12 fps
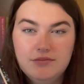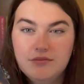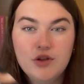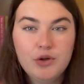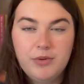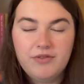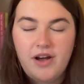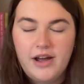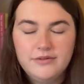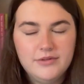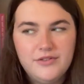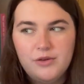you'll be
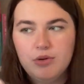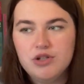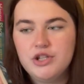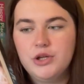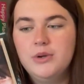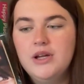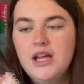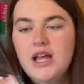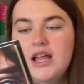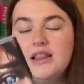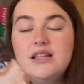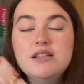fine if you want to.
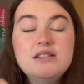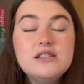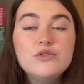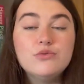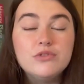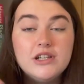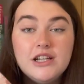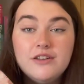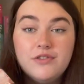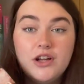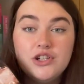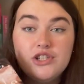This is a really
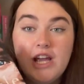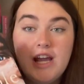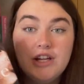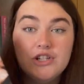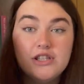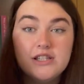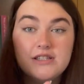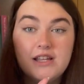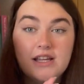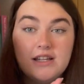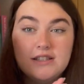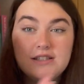fun change. This
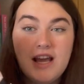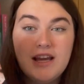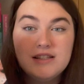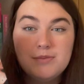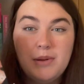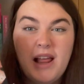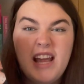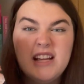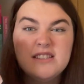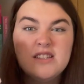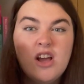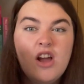like takes
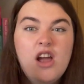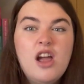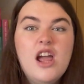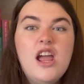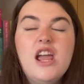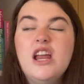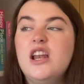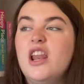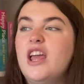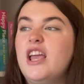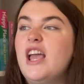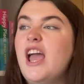place in
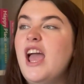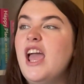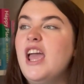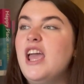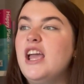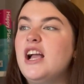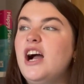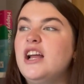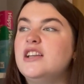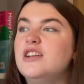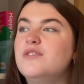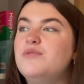like a
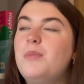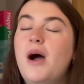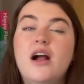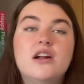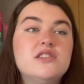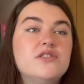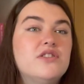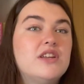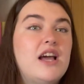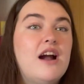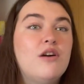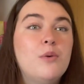kind of Pirates of the
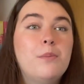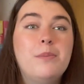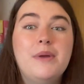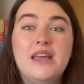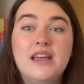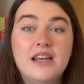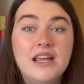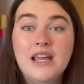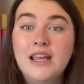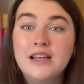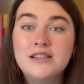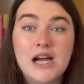
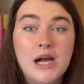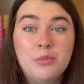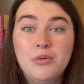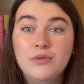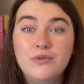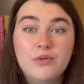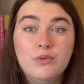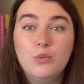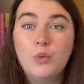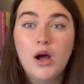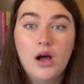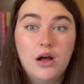Caribbean-y type of
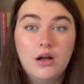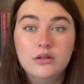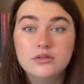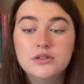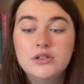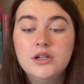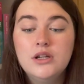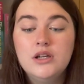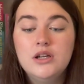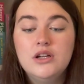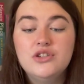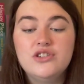world.
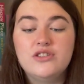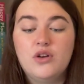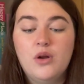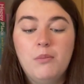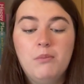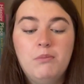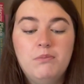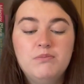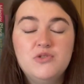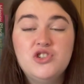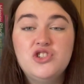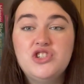She's on a
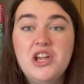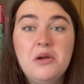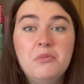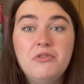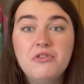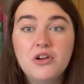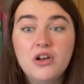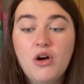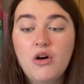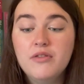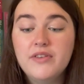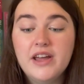ship for a
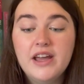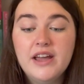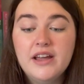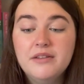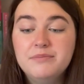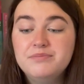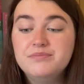lot of it,